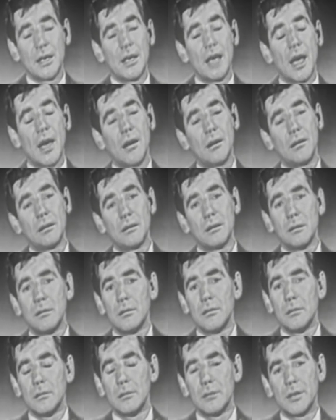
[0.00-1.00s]
Now,
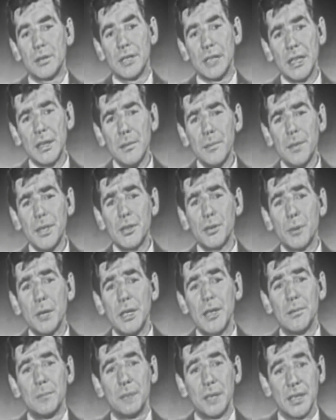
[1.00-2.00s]
the
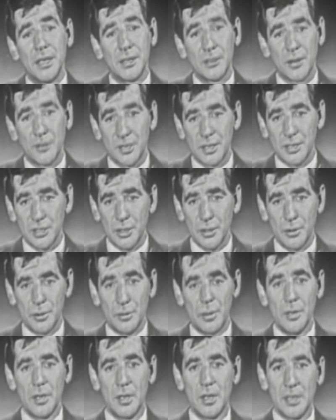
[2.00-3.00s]
in-between beat, or
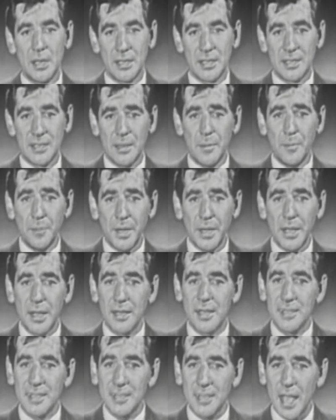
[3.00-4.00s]
2, is simply
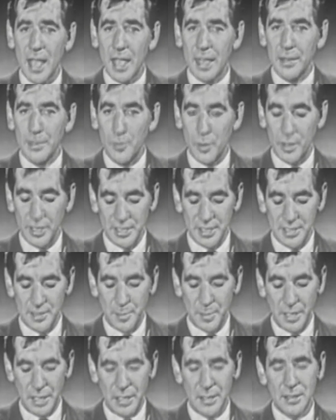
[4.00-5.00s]
a sideways
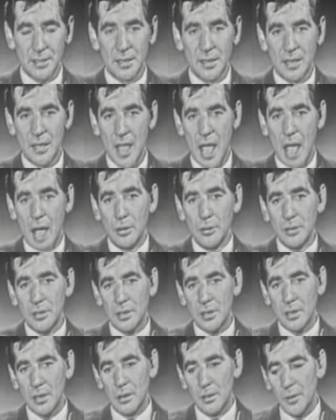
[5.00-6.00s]
beat
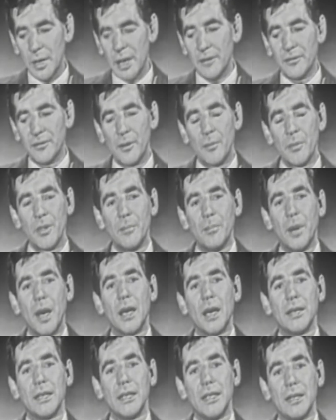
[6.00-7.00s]
out away from the
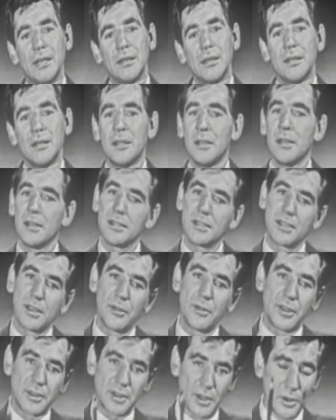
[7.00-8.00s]
body,
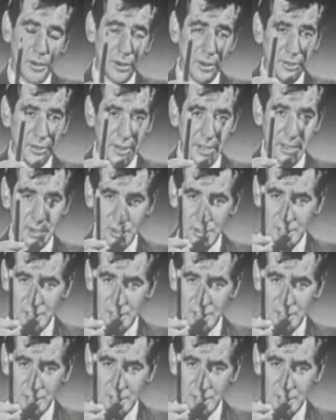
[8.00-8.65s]
so that the whole thing